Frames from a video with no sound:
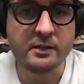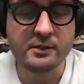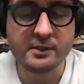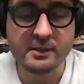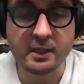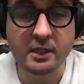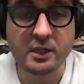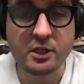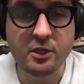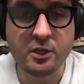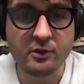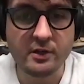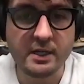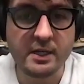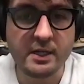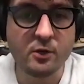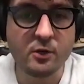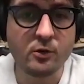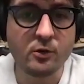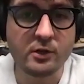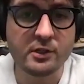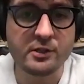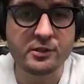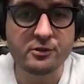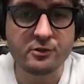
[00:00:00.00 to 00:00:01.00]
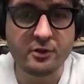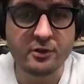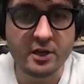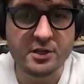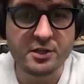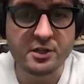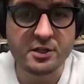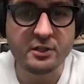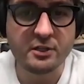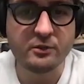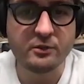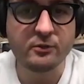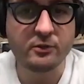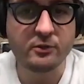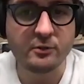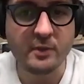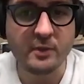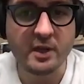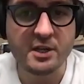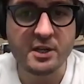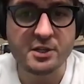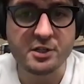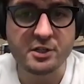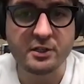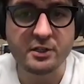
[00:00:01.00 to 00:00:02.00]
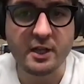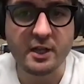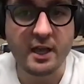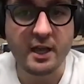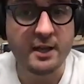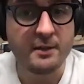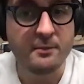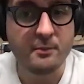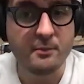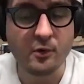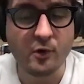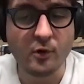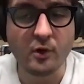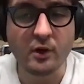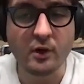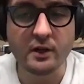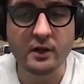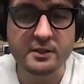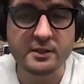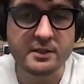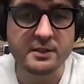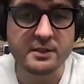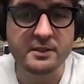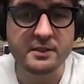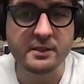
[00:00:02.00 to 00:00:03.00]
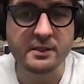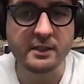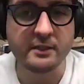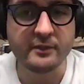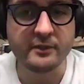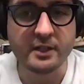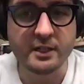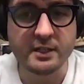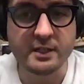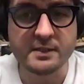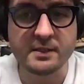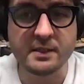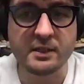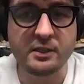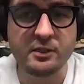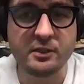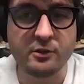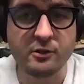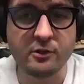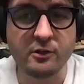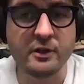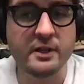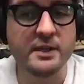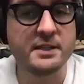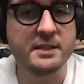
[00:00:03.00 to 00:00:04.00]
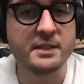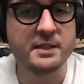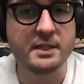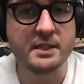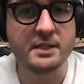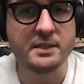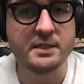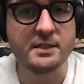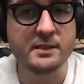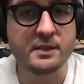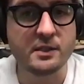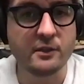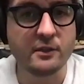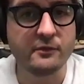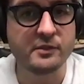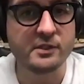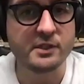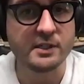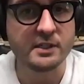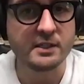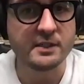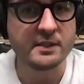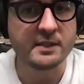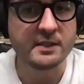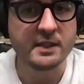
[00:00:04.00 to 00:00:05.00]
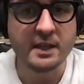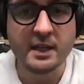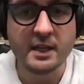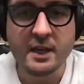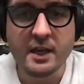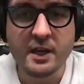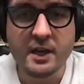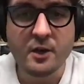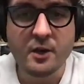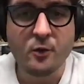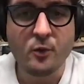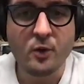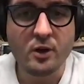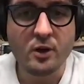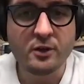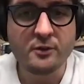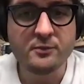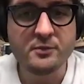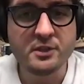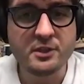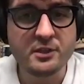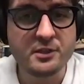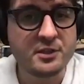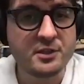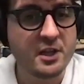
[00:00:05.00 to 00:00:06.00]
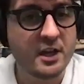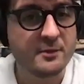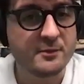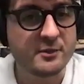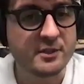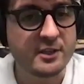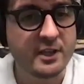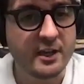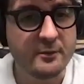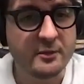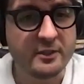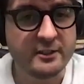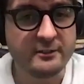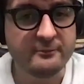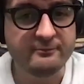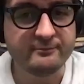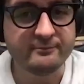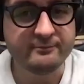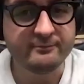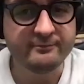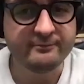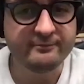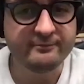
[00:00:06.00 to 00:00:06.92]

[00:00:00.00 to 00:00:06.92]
security orchestration, automation, and more to deliver secure end-to-end services. Welcome to the jam, Simon.